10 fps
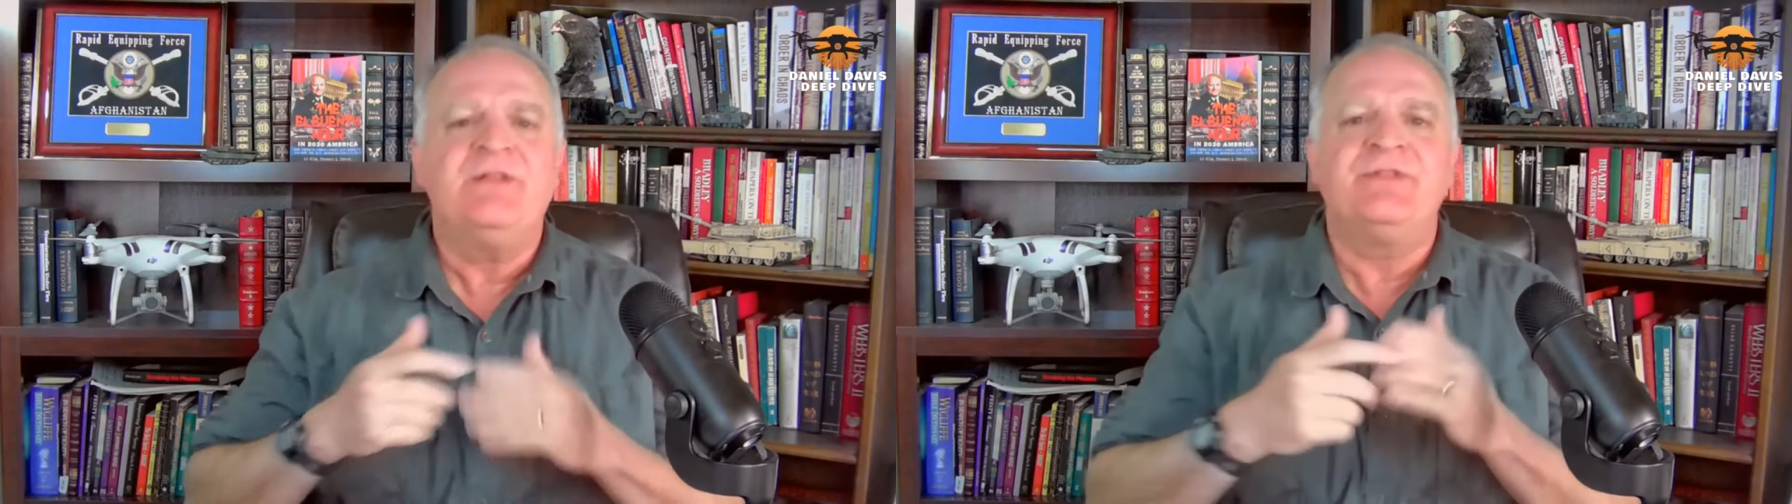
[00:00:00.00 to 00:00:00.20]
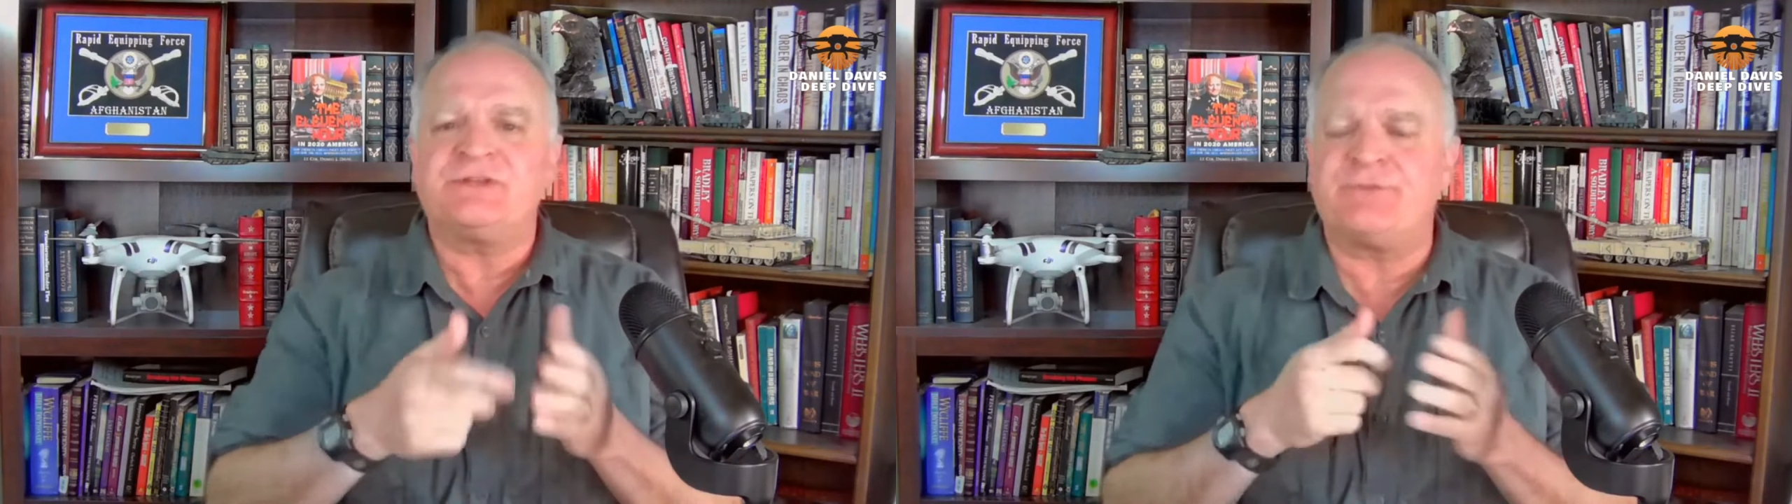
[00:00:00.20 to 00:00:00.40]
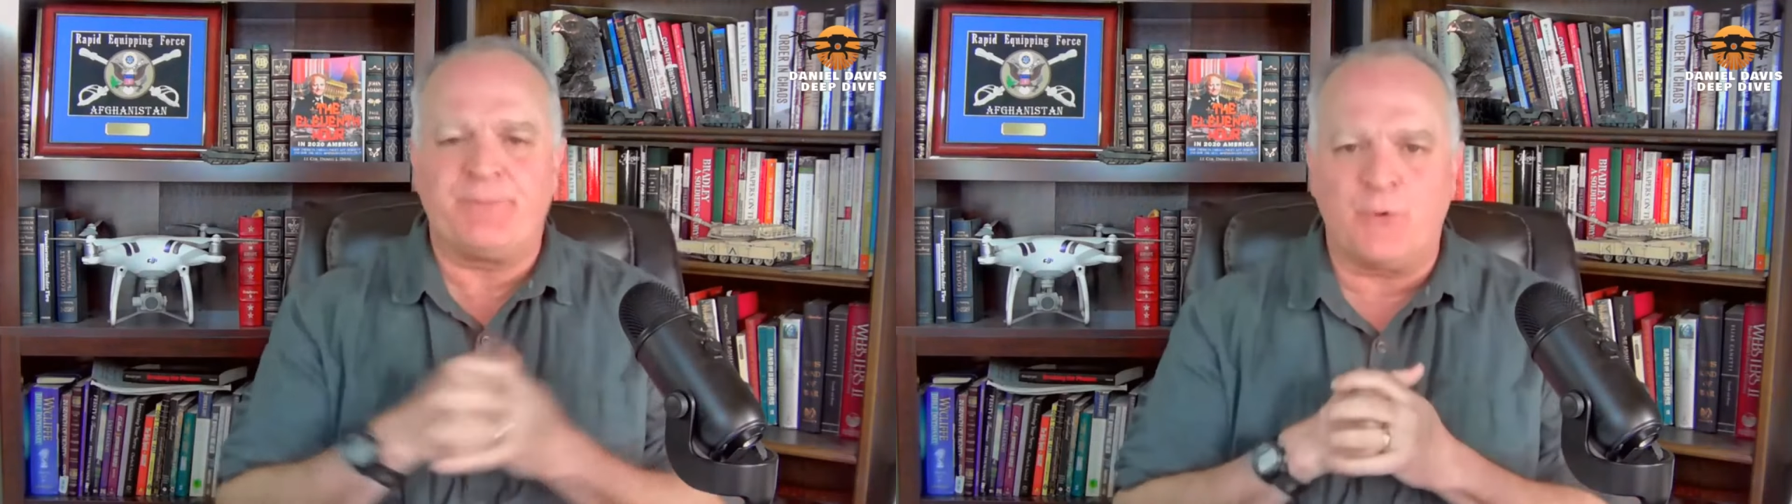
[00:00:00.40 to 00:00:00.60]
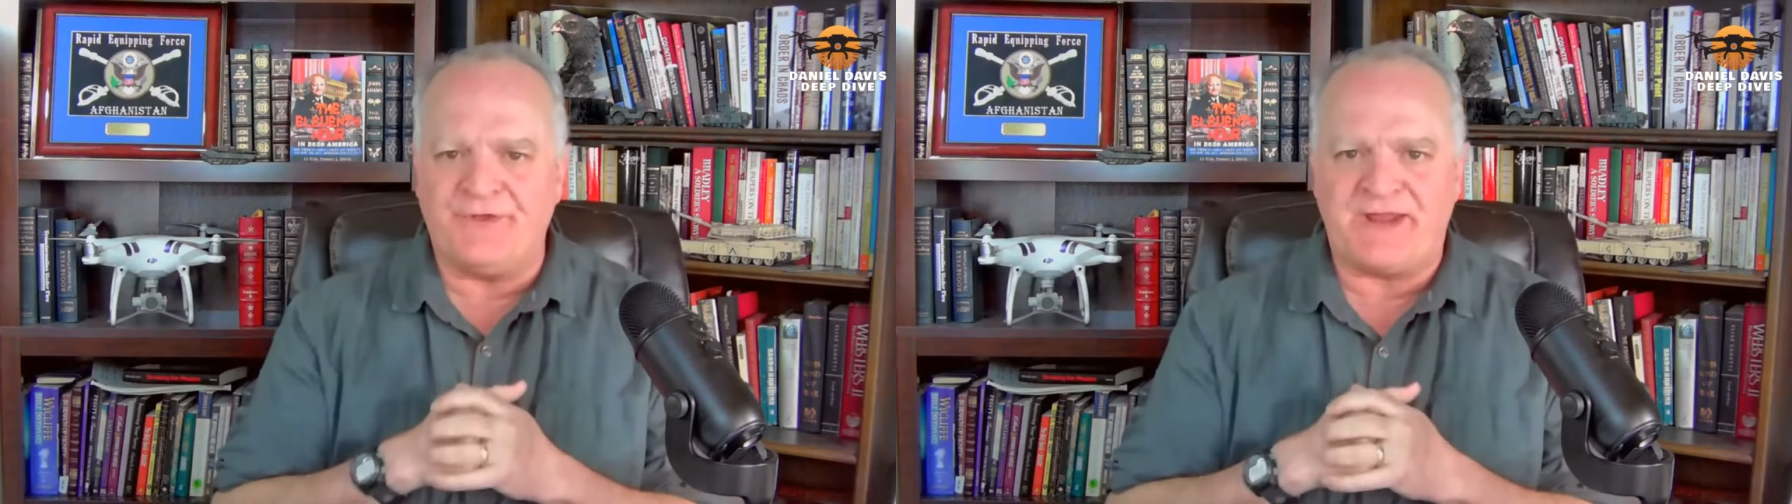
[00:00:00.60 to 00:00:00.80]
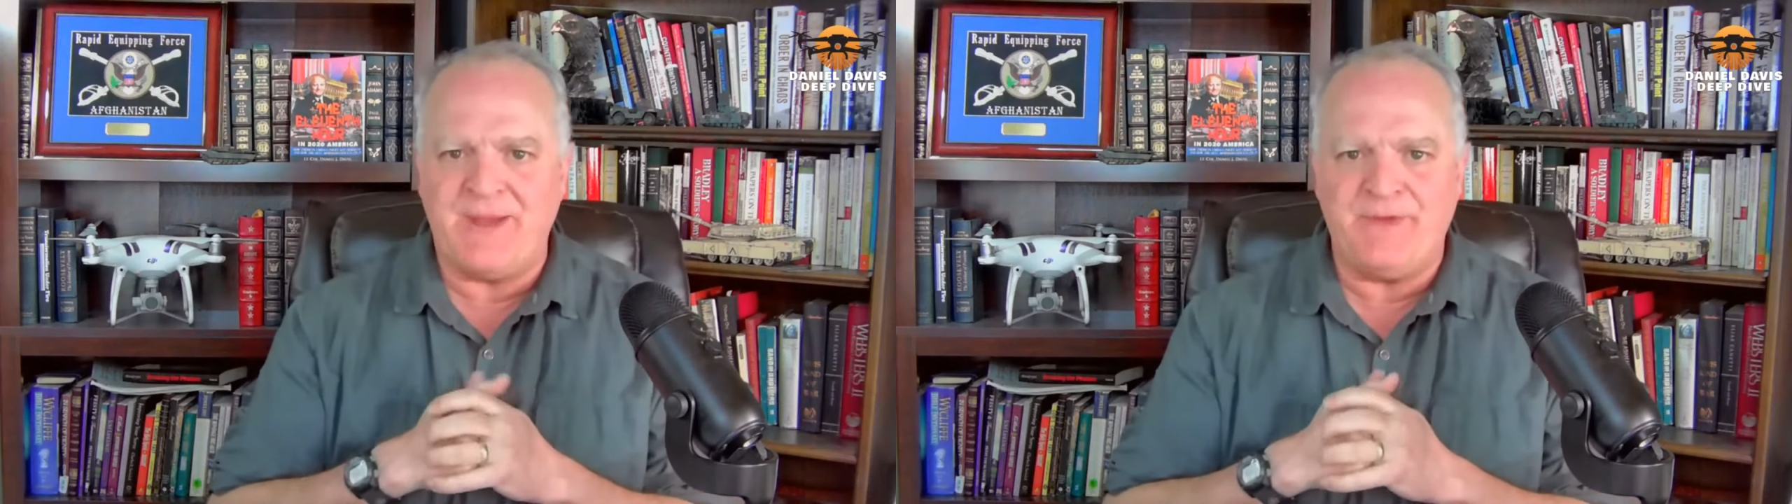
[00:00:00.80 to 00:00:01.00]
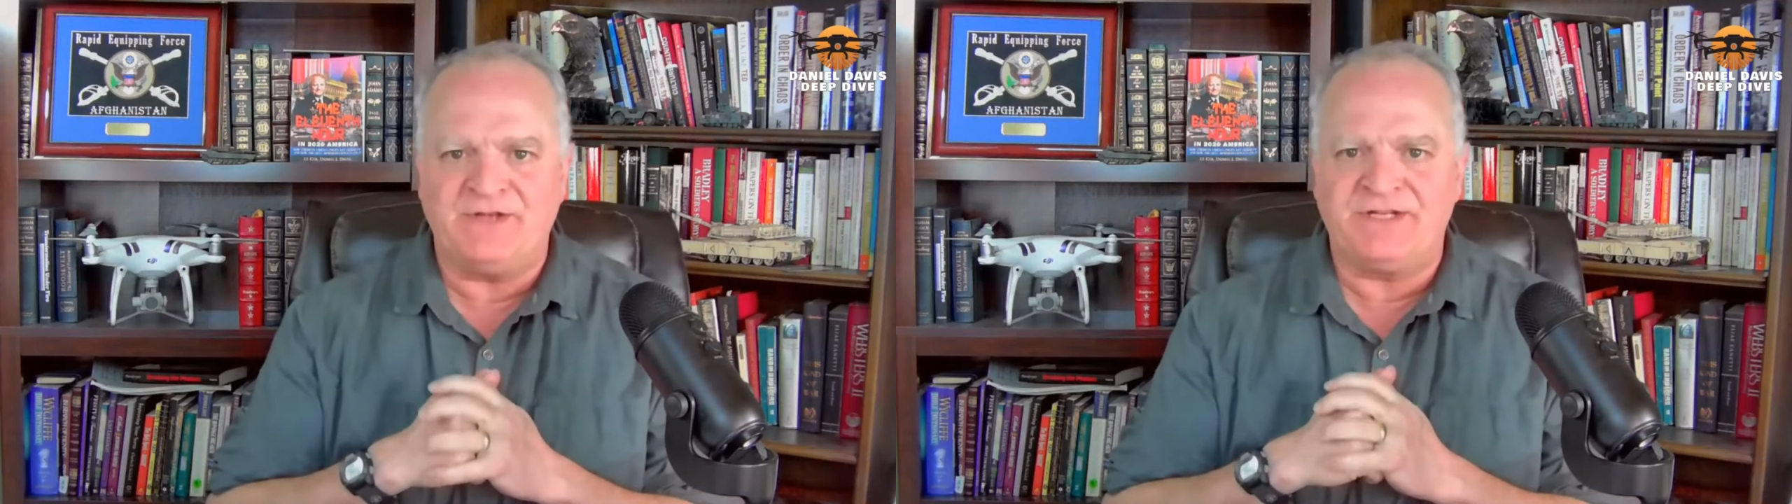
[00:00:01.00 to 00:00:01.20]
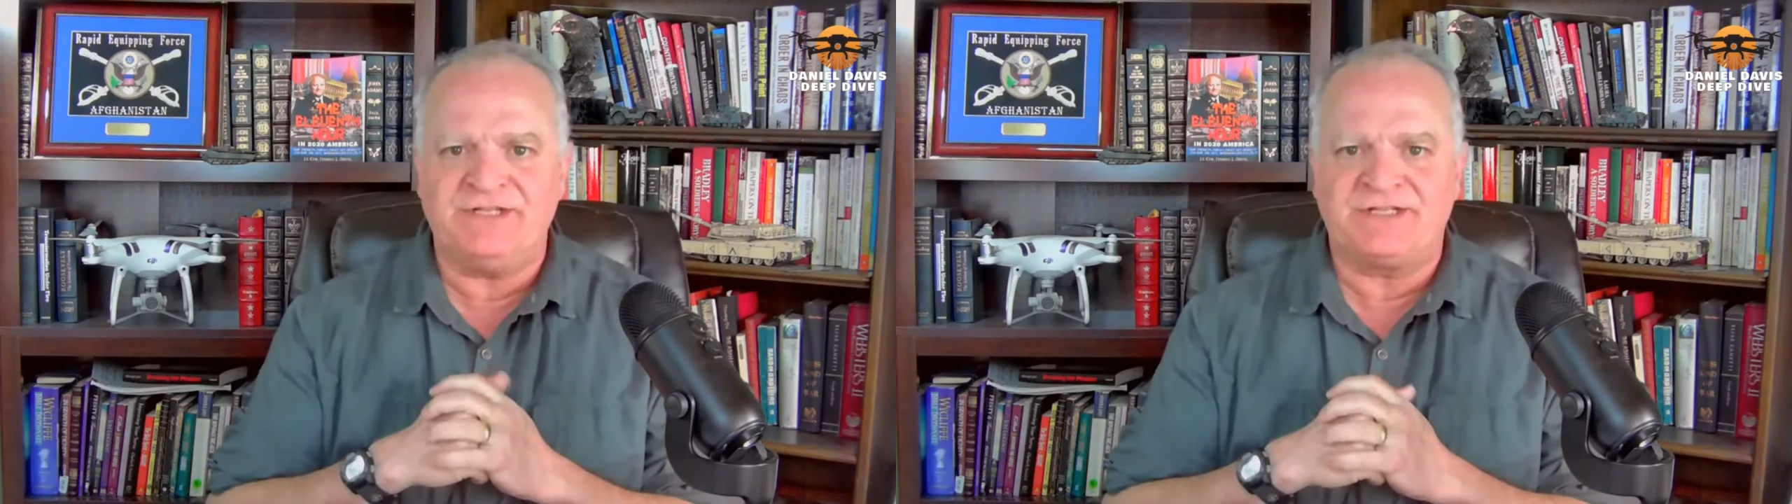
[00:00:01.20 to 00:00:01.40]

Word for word: This report that came out didn't